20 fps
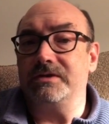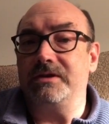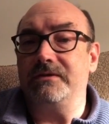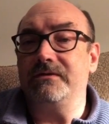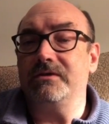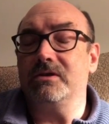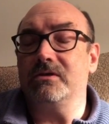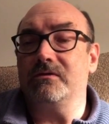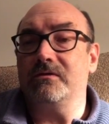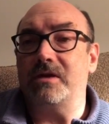
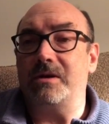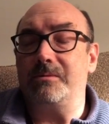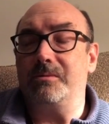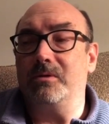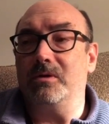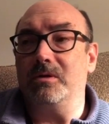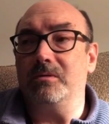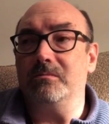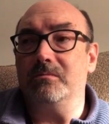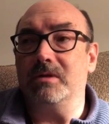Even though if I
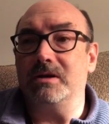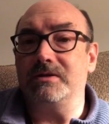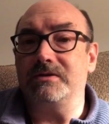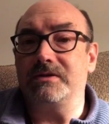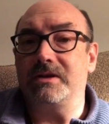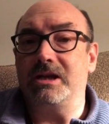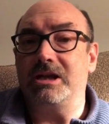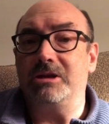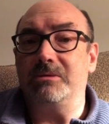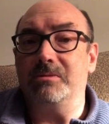put my
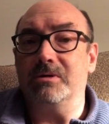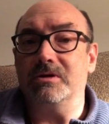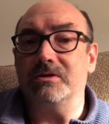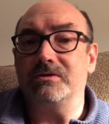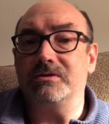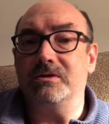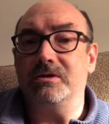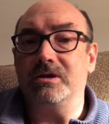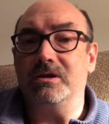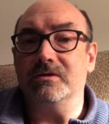Skating Bear
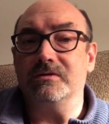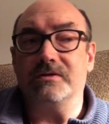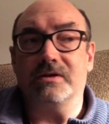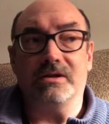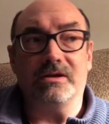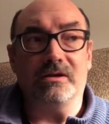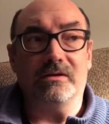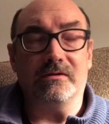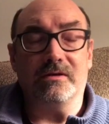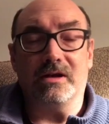Studios
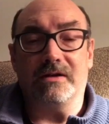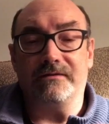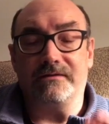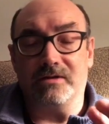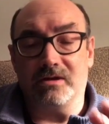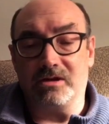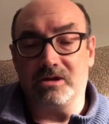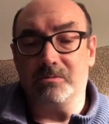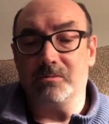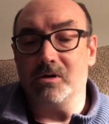on there, that I've
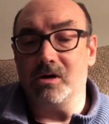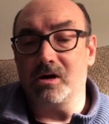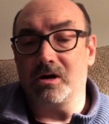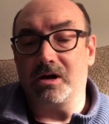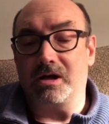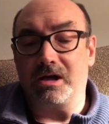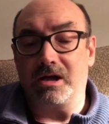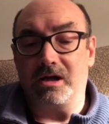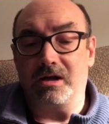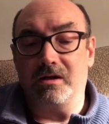done the
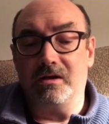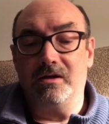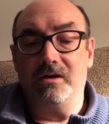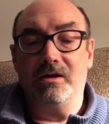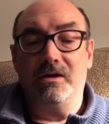marketing,